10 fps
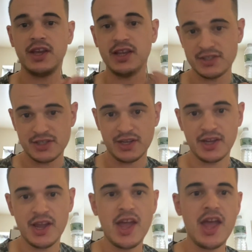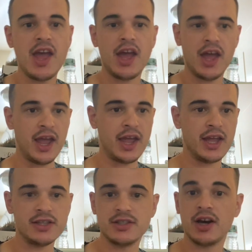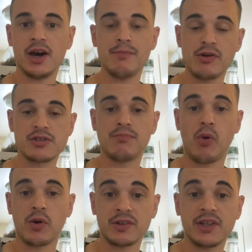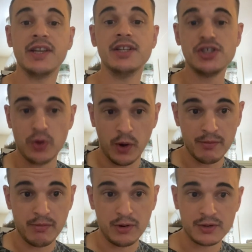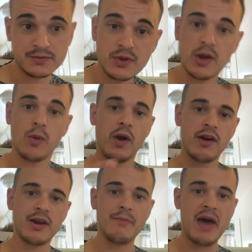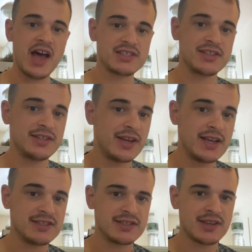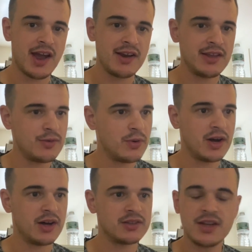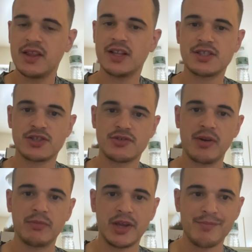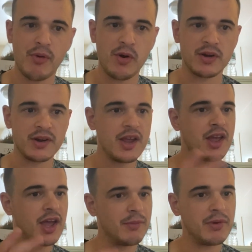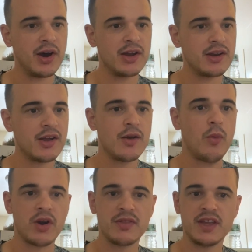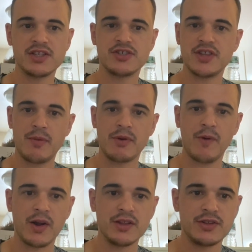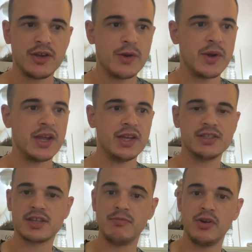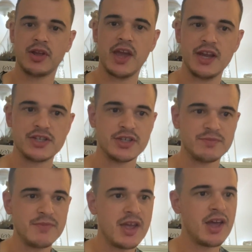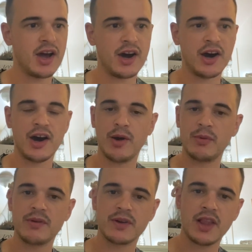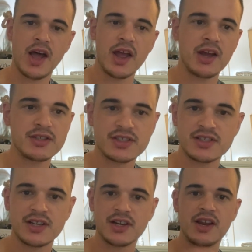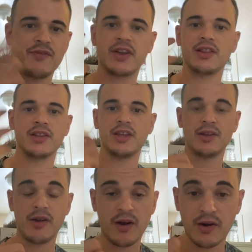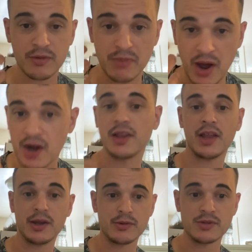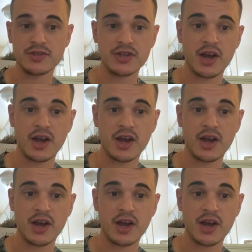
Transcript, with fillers: easy and uh, most importantly, enjoyable. Wearing a mask in today's society, well, that's extremely important, but one of the issues that we run into is communication. Uh, we rely on significantly our body language,